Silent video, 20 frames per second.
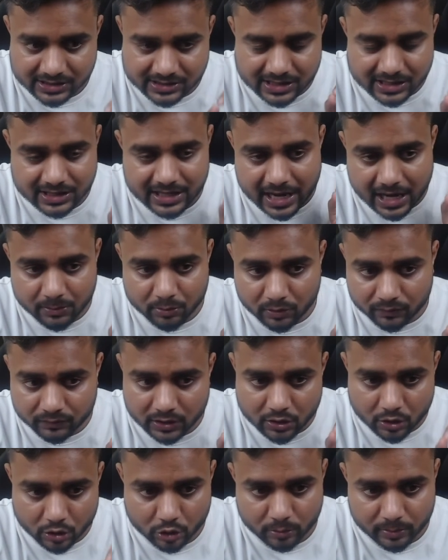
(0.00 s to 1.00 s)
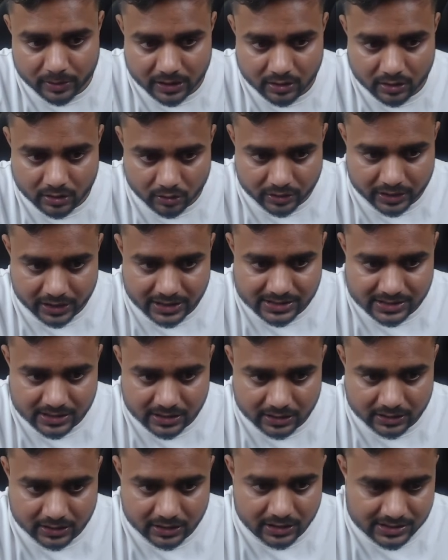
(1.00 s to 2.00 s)
type of the document. Okay, it's a
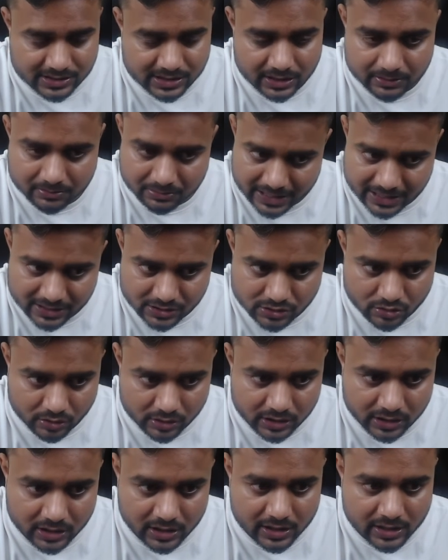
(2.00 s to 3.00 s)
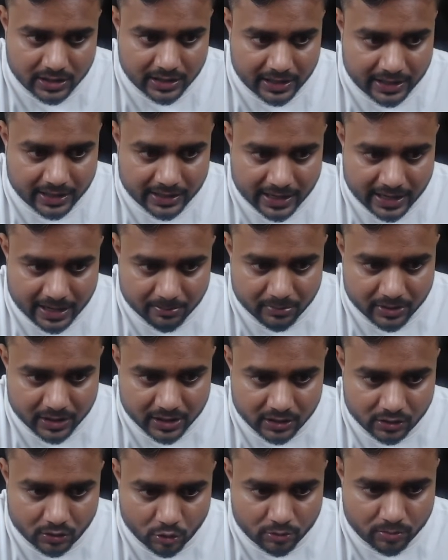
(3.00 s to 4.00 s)
nothing, it's a text only. And embedding
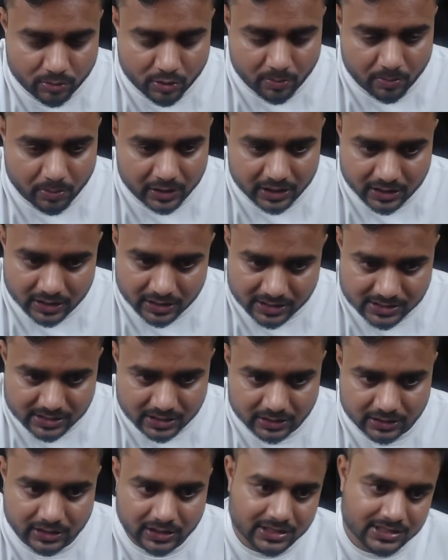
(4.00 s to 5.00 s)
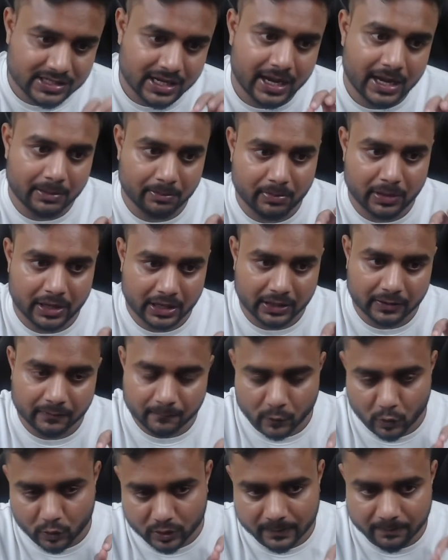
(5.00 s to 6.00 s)
node property, it's nothing, it's a embedding.
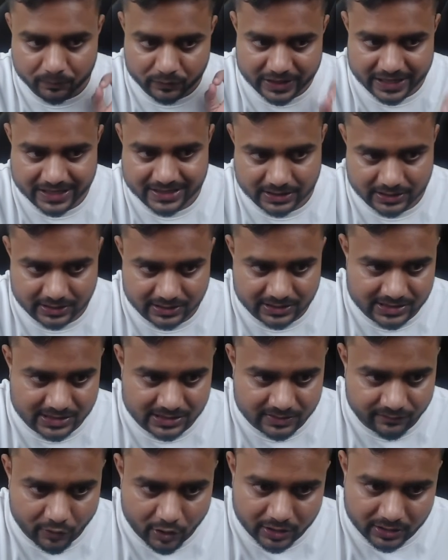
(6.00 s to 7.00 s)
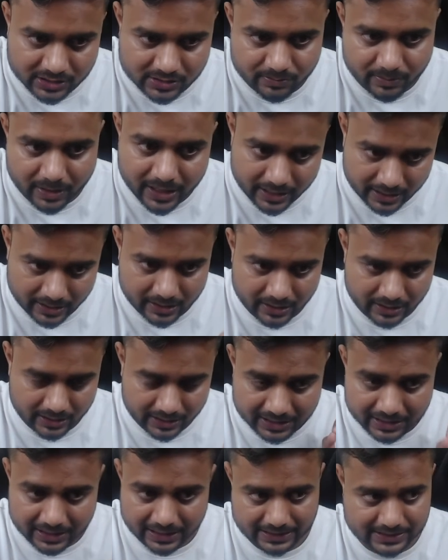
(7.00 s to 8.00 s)
Okay, that's it. This is the what, this is my
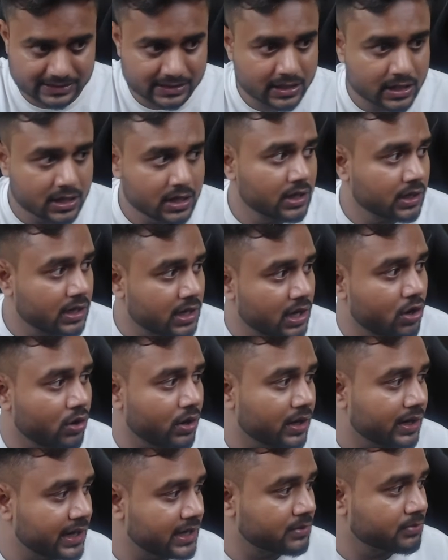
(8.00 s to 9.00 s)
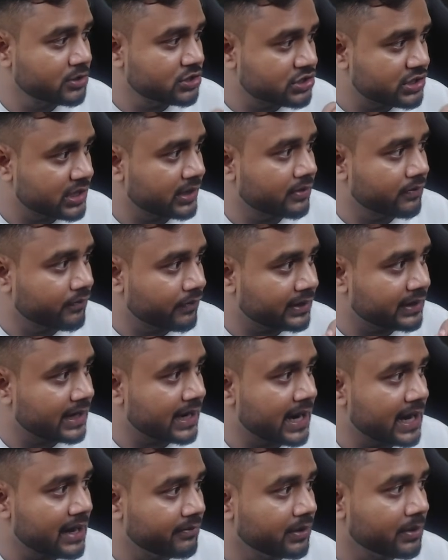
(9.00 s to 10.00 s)
index. Now let me check whether I
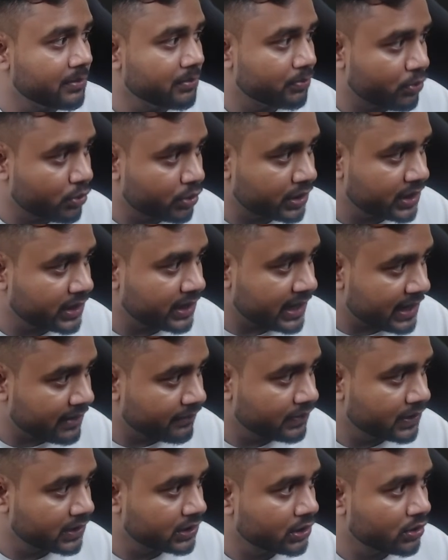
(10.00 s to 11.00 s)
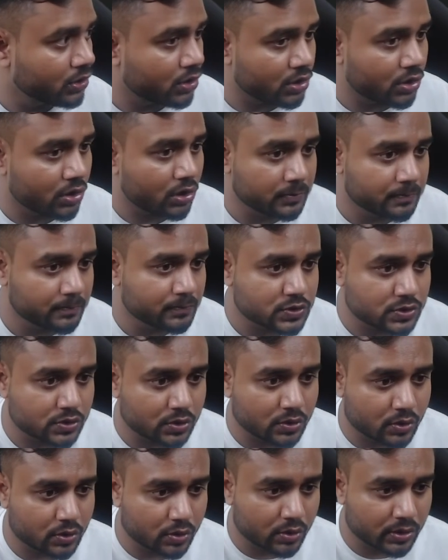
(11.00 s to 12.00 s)
have imported everything or not.
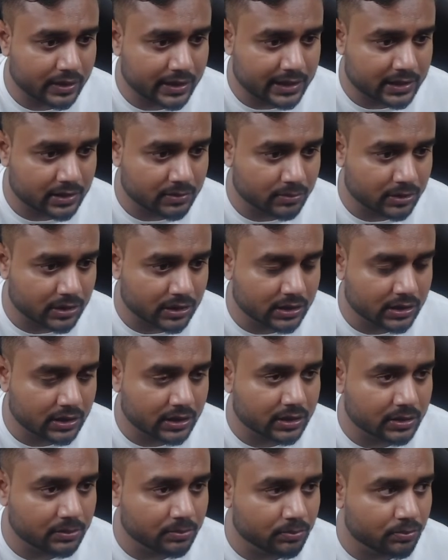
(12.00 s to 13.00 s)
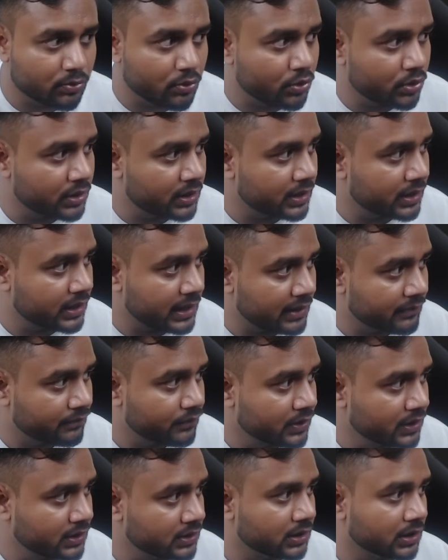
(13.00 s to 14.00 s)
So let me import
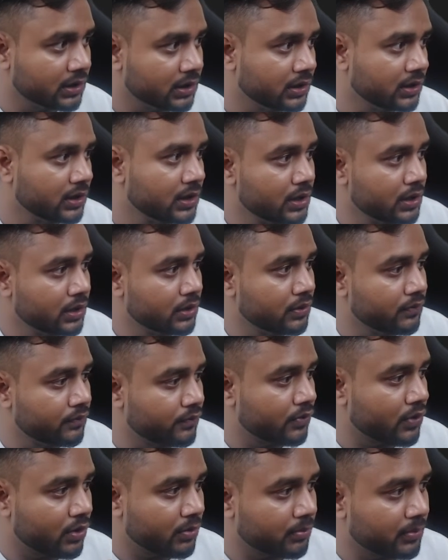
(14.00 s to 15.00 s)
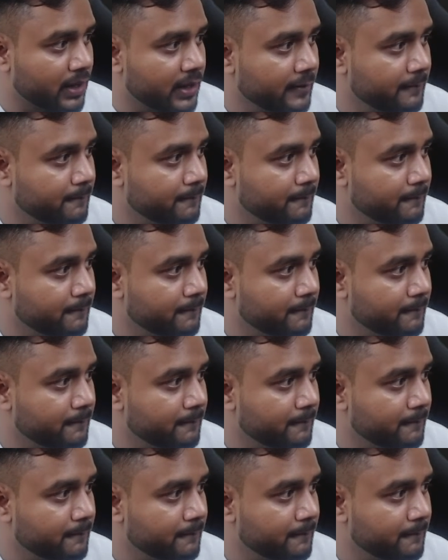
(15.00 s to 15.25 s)
everything from my